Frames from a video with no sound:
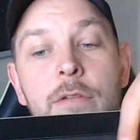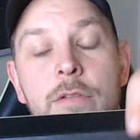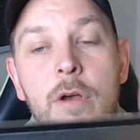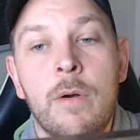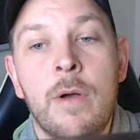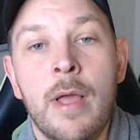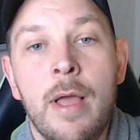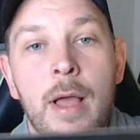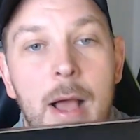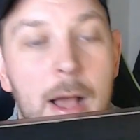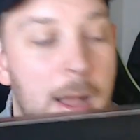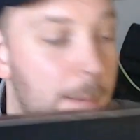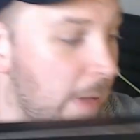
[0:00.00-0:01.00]
So
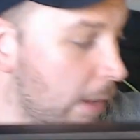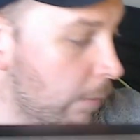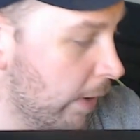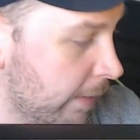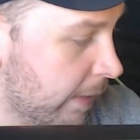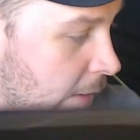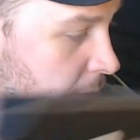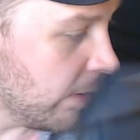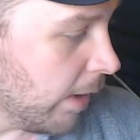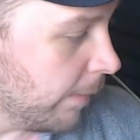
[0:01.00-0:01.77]
I went that route.